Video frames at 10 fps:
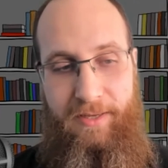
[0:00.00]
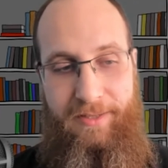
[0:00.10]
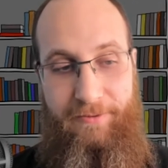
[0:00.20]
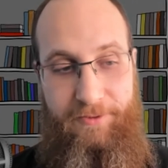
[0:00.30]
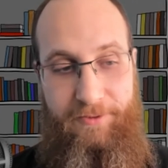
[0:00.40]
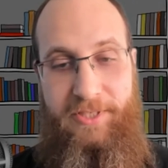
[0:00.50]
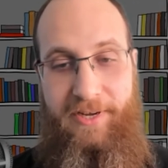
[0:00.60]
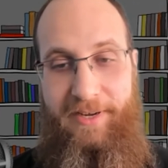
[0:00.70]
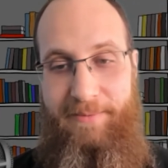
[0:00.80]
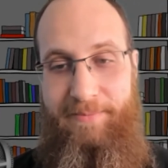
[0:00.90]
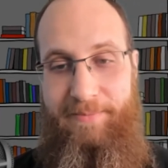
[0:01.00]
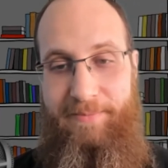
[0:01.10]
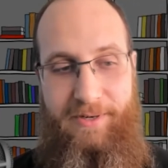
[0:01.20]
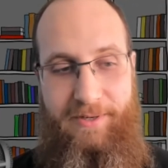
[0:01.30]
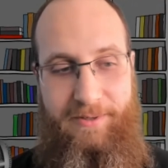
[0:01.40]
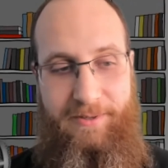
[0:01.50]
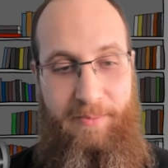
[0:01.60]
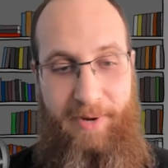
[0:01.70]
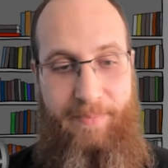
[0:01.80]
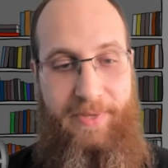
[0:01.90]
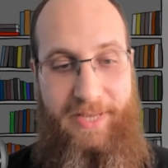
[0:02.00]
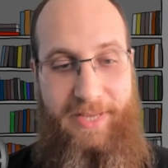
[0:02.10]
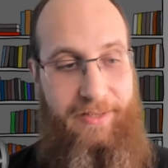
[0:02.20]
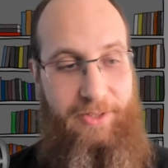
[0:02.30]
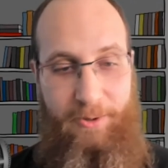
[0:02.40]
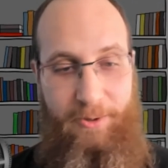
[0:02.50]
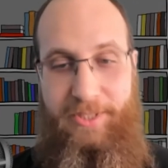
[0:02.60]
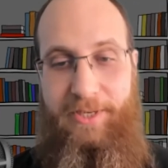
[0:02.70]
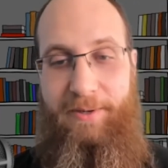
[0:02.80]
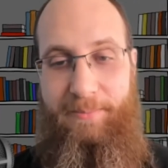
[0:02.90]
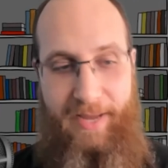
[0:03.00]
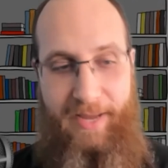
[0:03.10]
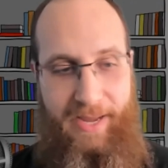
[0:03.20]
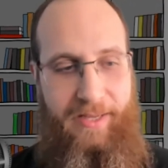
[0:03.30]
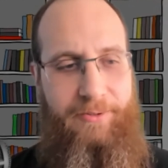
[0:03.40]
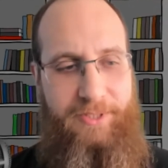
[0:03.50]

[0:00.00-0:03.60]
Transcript: The first time you're, you might be taking notes and going back and go,